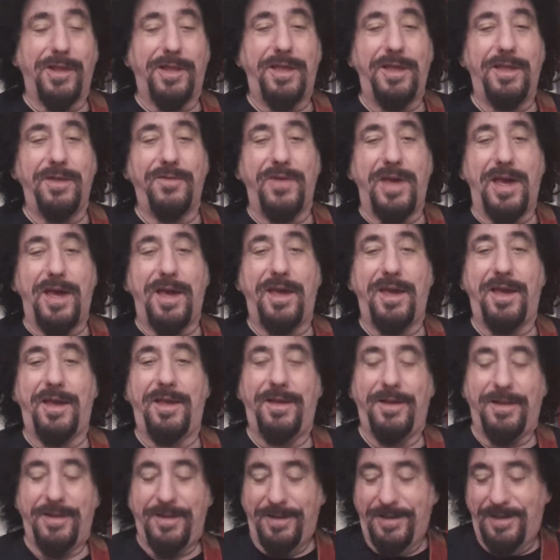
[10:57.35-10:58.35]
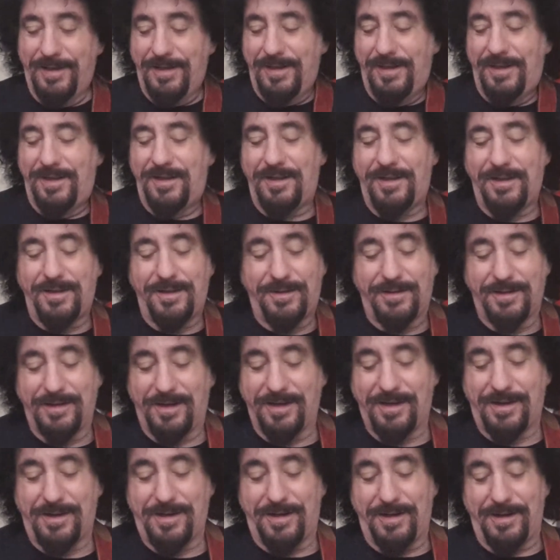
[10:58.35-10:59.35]
key of A." Oh
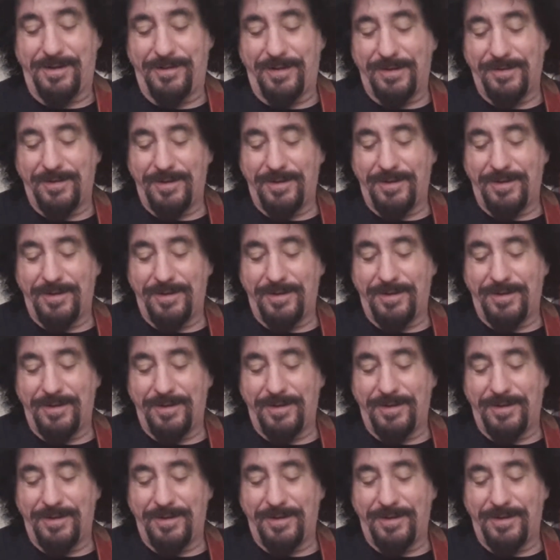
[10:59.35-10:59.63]
God.